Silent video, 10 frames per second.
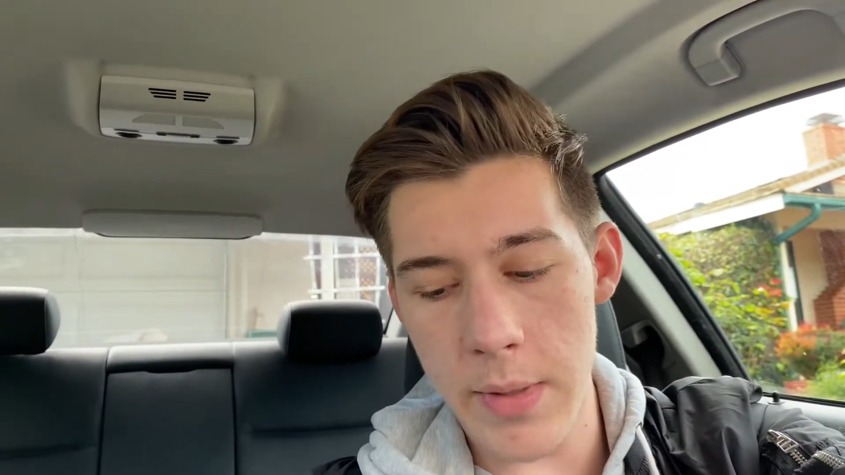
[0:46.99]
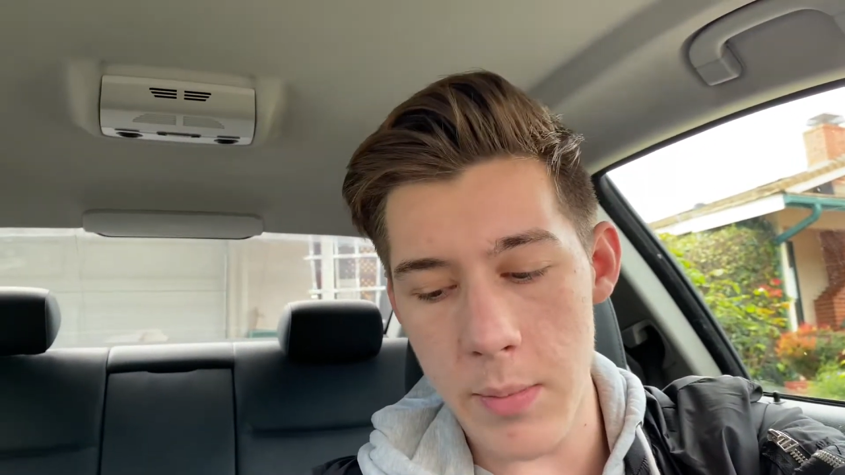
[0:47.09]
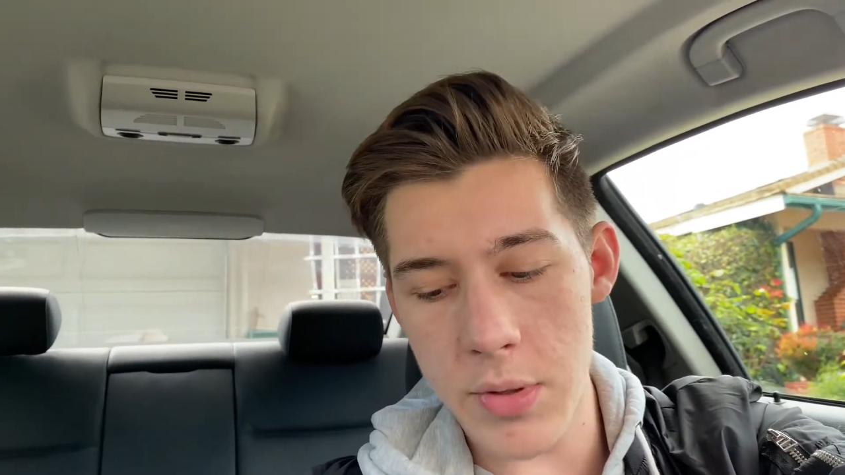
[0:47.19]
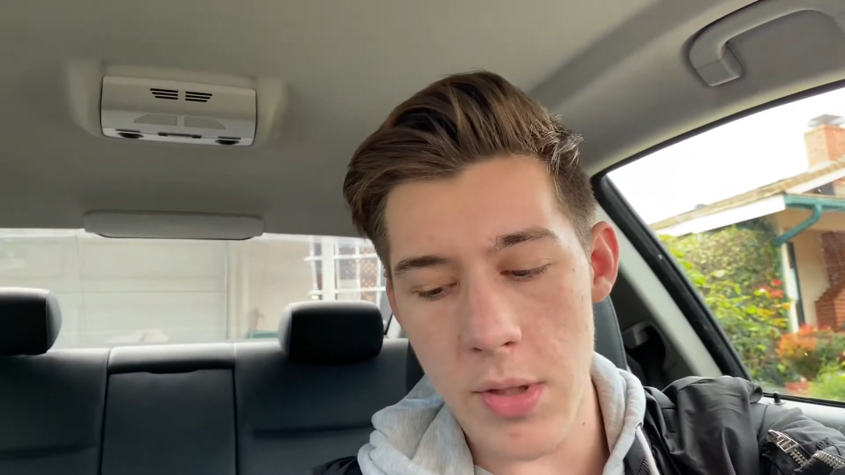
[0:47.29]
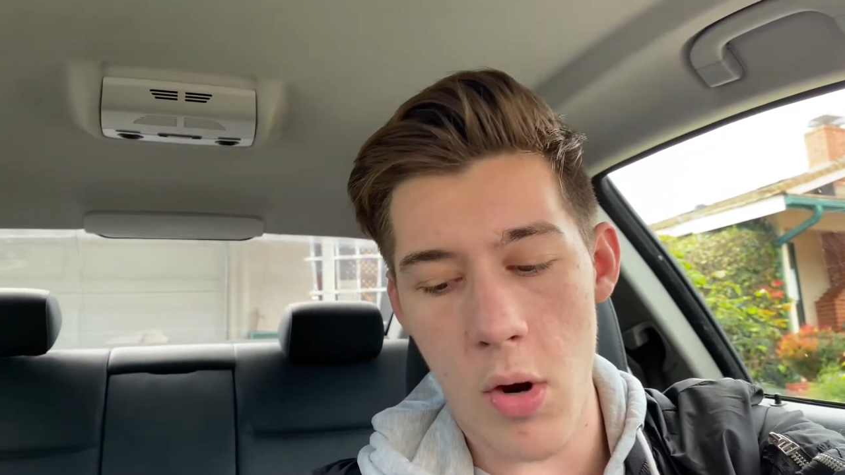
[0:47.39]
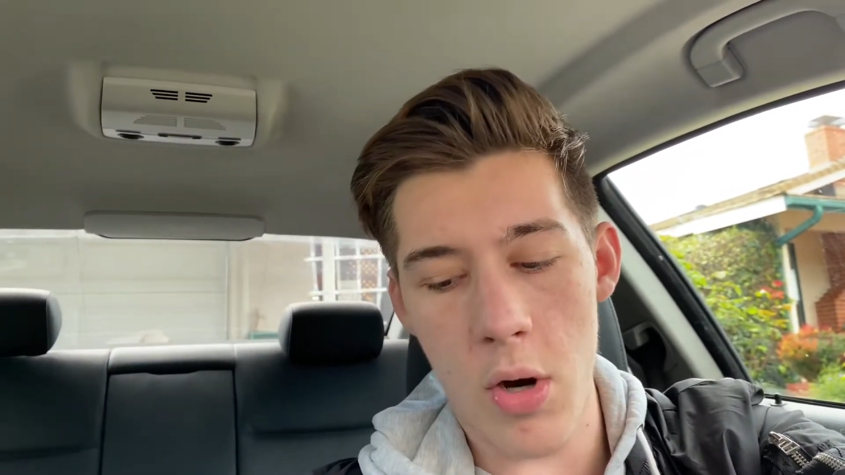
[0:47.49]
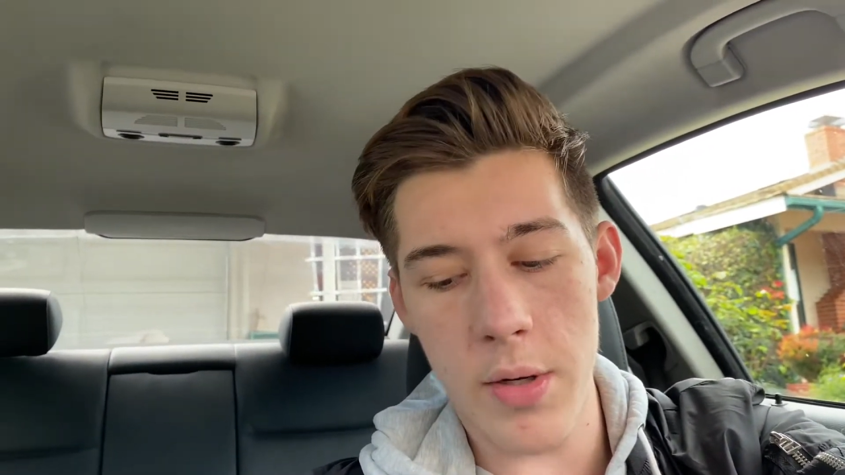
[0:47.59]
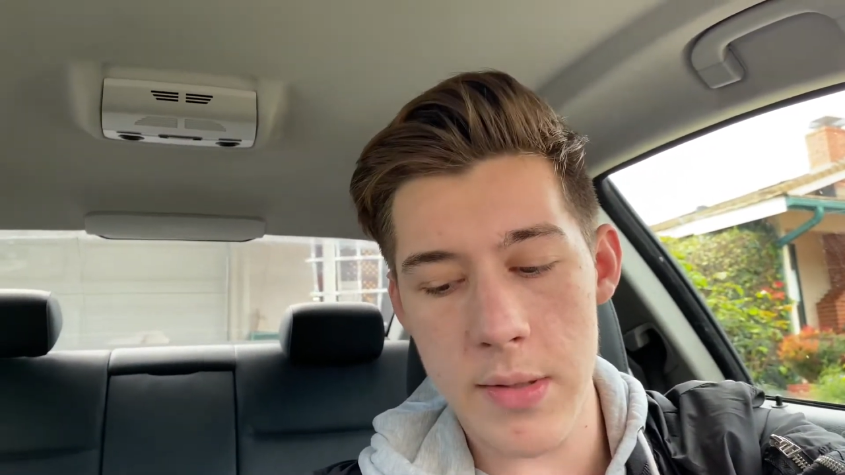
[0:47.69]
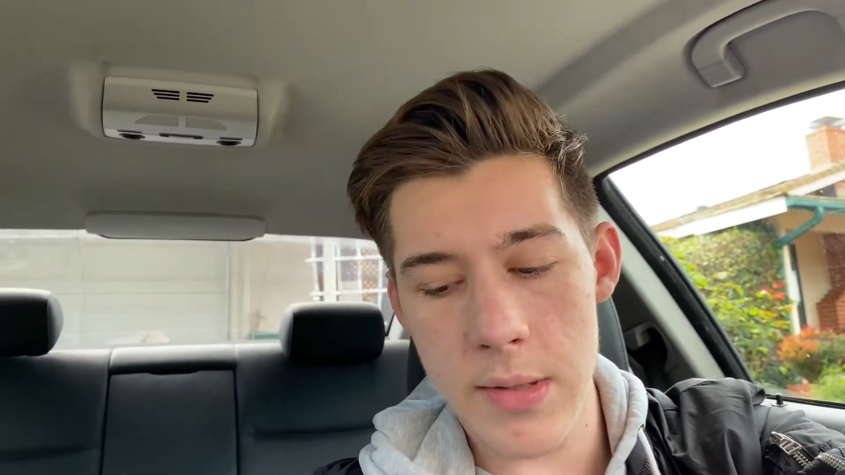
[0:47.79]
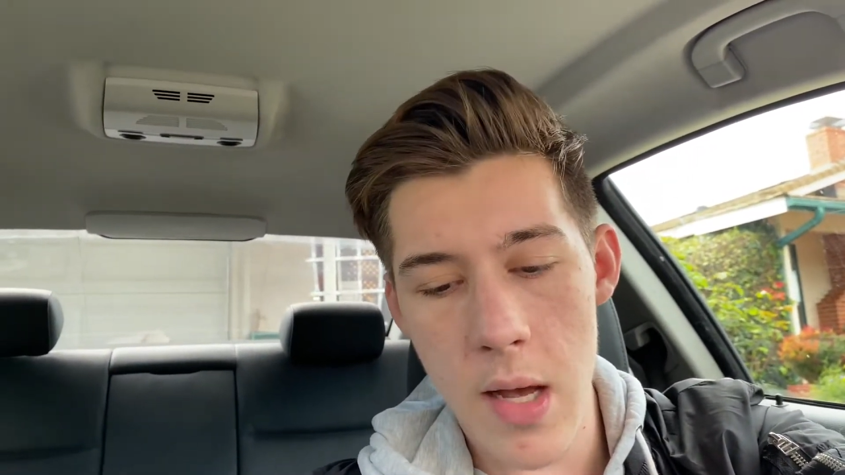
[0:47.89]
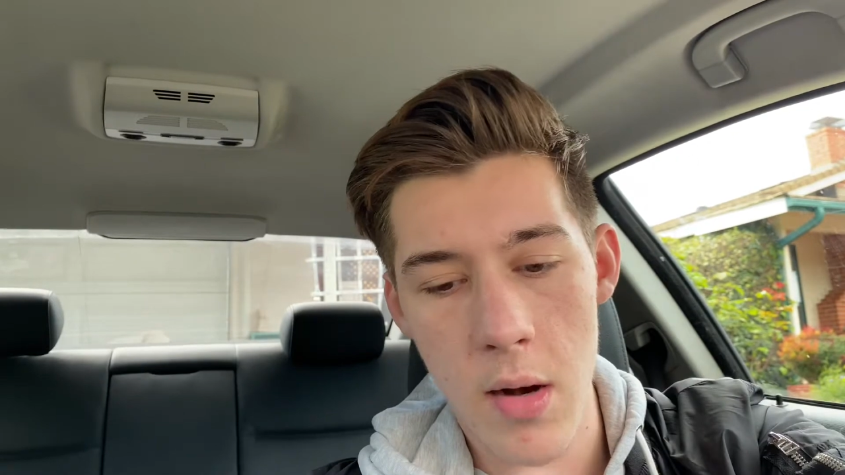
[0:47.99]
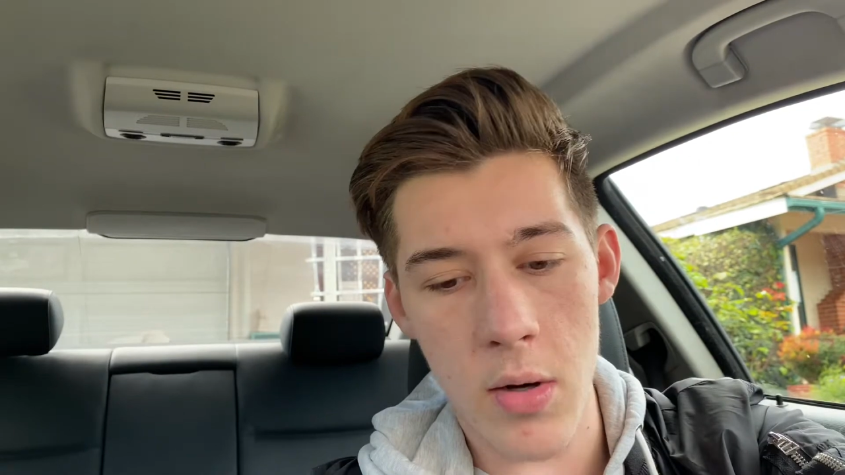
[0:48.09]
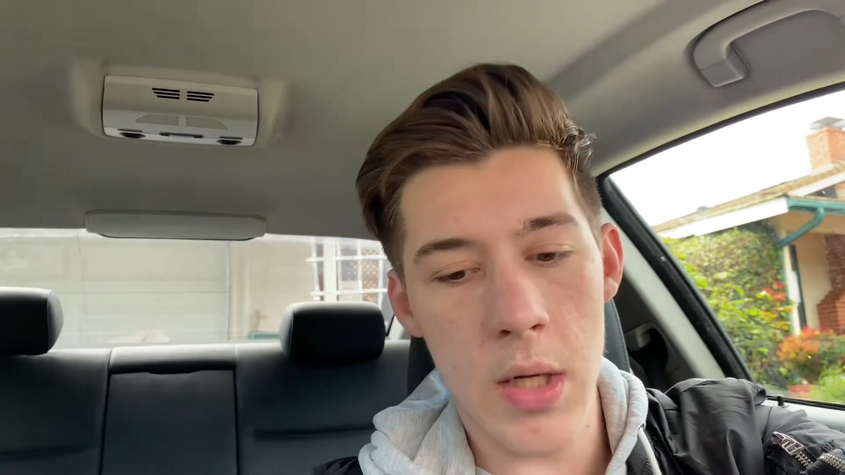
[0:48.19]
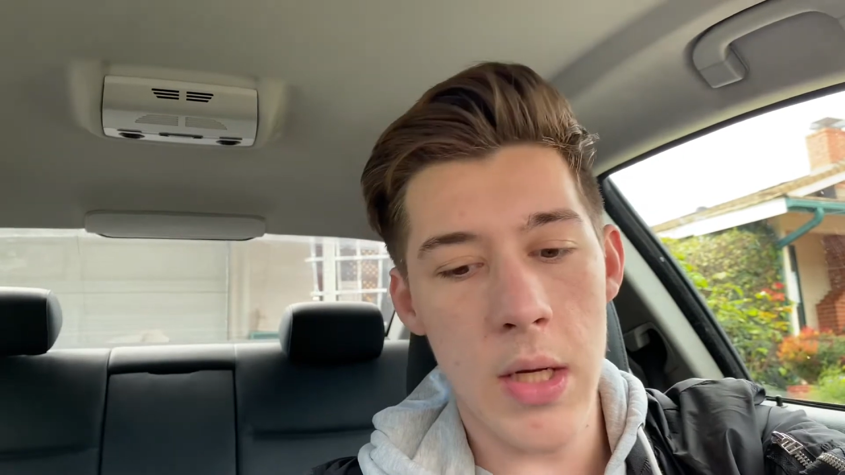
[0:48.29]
Beamers are hard to sell.